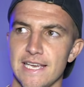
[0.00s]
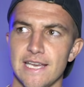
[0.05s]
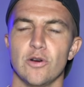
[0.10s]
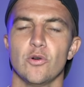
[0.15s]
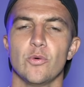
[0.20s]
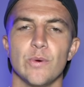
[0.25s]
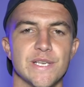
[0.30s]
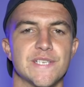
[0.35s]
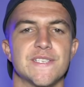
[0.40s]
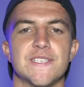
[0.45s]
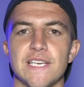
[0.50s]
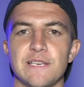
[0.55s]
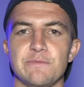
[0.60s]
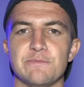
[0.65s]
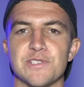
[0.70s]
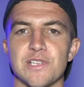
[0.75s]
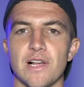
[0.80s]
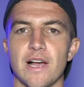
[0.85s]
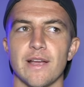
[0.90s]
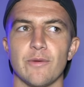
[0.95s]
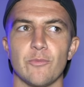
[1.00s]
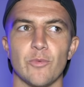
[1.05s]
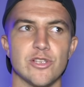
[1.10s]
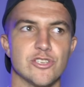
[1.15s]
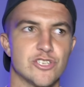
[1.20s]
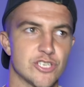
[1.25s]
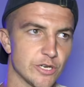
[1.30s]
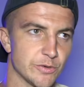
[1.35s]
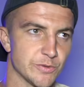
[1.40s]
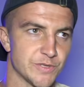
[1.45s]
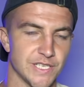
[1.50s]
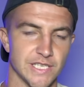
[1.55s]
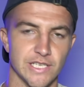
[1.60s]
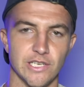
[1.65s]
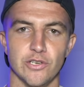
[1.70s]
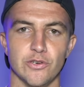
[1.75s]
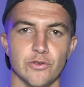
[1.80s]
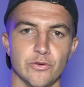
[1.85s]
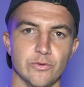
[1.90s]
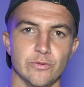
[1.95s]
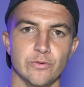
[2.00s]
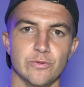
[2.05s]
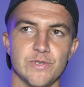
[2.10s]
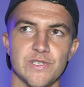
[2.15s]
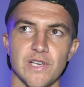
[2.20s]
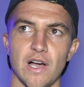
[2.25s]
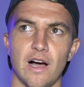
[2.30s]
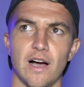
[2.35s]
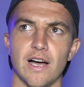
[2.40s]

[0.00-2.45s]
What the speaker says: It always seems like when Chelsea lose,